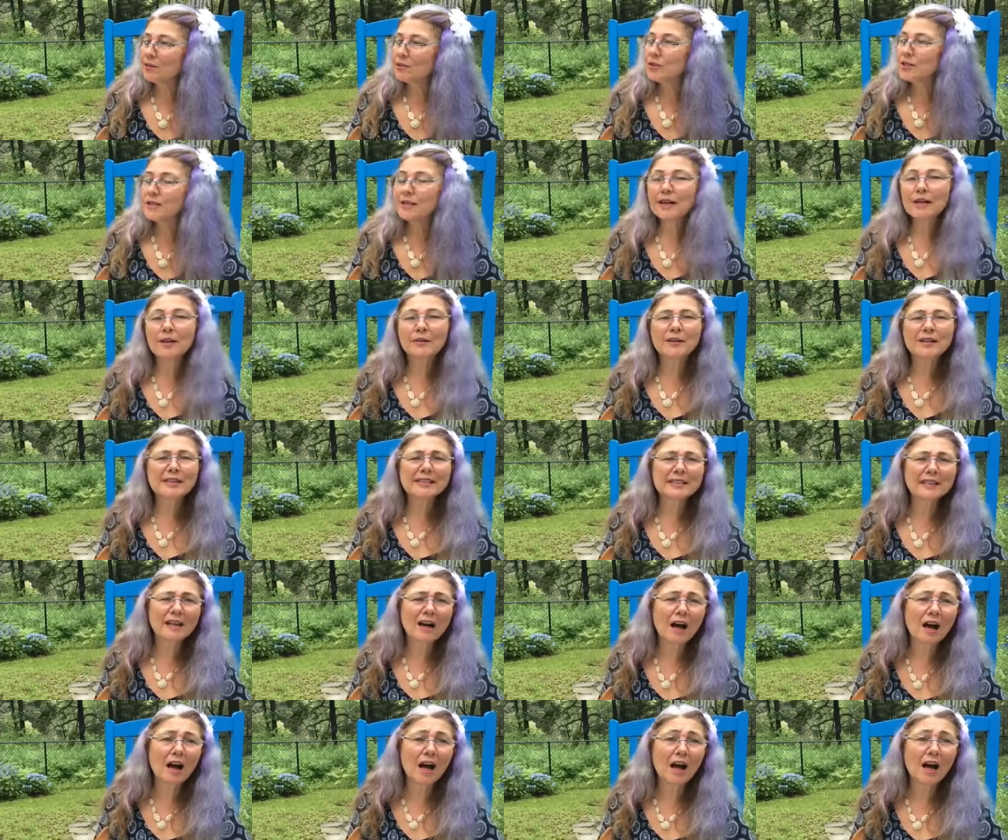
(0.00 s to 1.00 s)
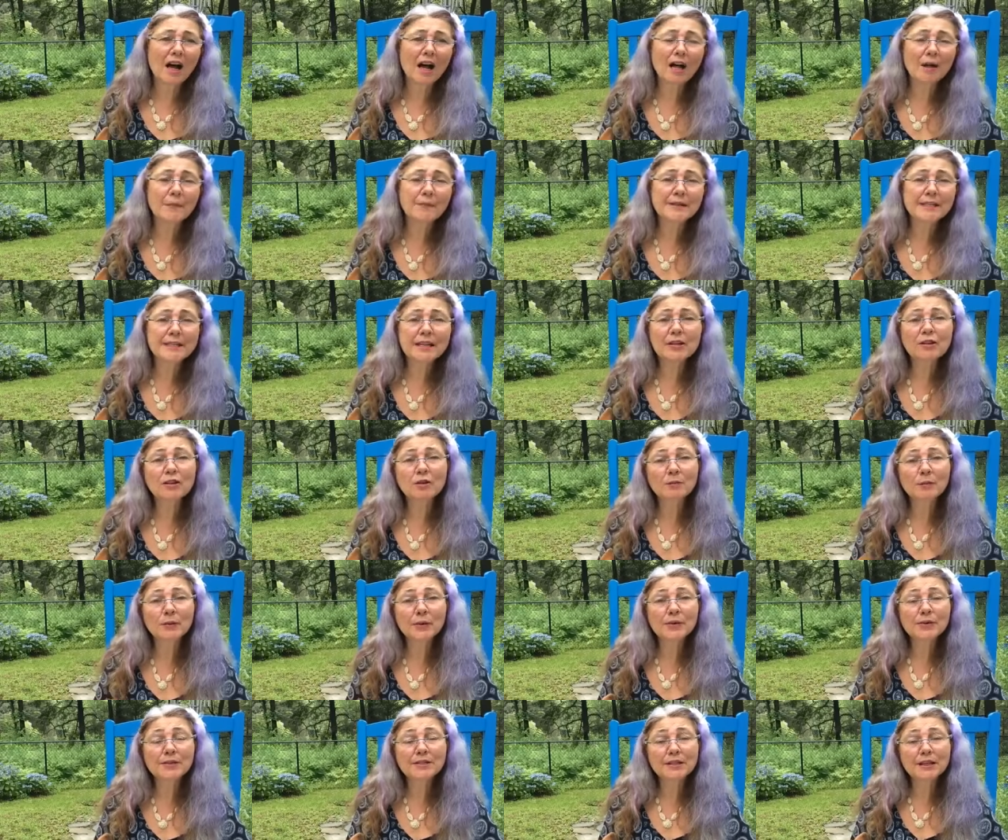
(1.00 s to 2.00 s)
generous, calm, gentle
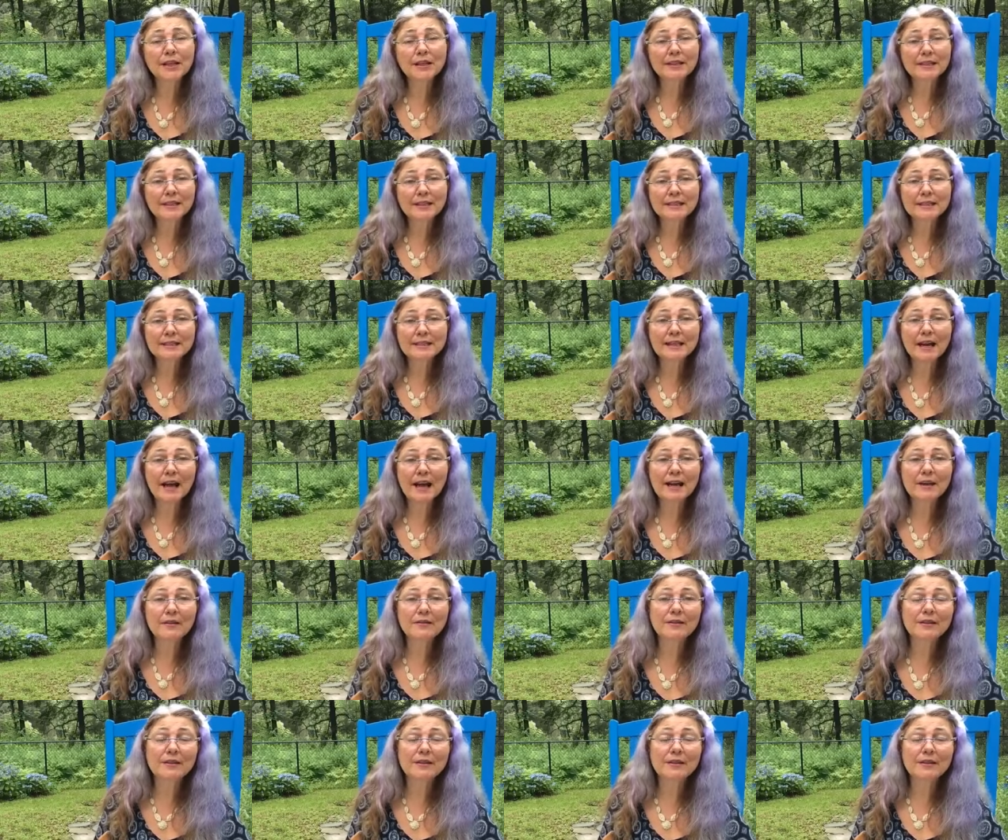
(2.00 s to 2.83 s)
person on the inside of